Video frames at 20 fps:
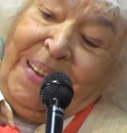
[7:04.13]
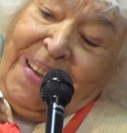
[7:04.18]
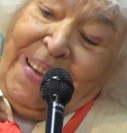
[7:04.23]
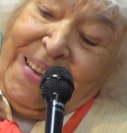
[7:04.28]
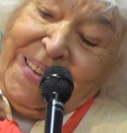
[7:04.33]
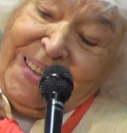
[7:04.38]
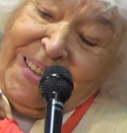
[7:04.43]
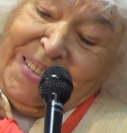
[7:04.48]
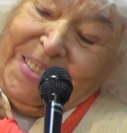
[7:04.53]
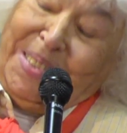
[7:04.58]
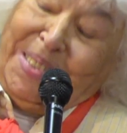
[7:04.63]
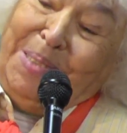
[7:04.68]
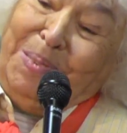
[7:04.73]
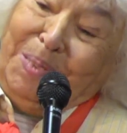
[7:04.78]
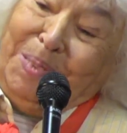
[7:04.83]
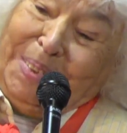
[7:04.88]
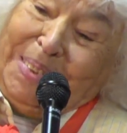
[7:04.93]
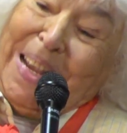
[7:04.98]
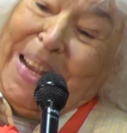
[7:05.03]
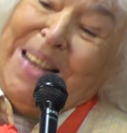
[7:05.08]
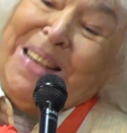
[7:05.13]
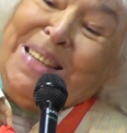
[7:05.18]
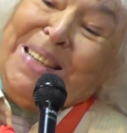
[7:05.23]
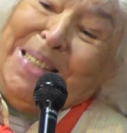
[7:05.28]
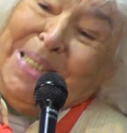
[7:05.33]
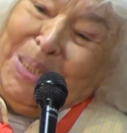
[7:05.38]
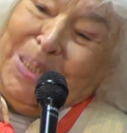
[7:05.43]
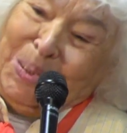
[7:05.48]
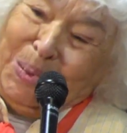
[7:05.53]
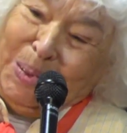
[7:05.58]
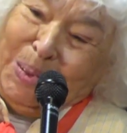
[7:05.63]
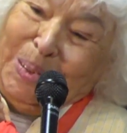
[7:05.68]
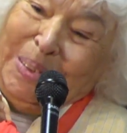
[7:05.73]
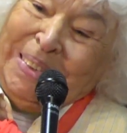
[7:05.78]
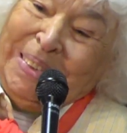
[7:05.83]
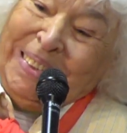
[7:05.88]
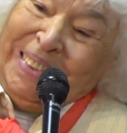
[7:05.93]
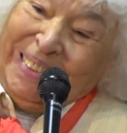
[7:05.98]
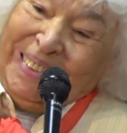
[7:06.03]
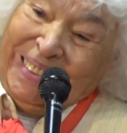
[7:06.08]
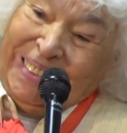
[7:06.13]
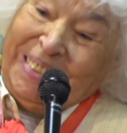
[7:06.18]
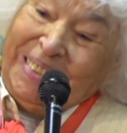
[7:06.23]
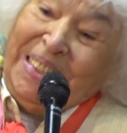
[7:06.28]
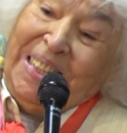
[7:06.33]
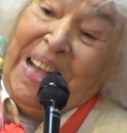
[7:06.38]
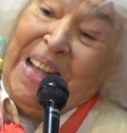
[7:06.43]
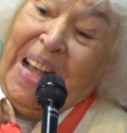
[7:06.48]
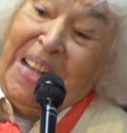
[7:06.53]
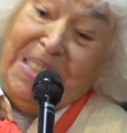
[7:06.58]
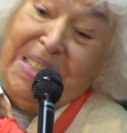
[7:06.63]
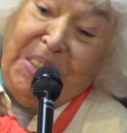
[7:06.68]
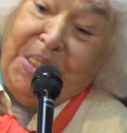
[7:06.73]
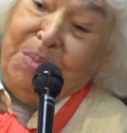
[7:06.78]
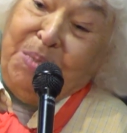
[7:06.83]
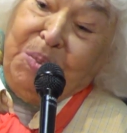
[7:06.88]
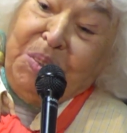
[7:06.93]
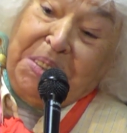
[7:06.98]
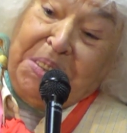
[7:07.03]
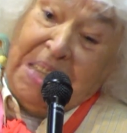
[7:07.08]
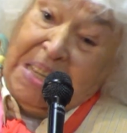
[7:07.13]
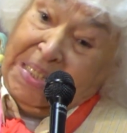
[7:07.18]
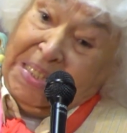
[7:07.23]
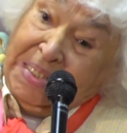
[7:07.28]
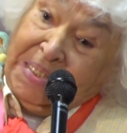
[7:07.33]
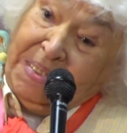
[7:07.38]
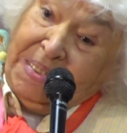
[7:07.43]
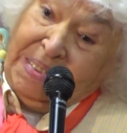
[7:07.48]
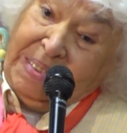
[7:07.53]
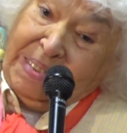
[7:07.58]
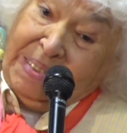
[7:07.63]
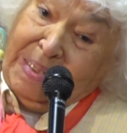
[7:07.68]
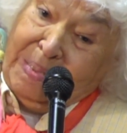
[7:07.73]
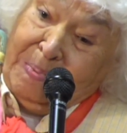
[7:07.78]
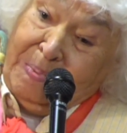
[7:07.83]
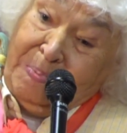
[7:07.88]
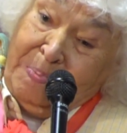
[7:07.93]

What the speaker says: She was a hero. She was illiterate,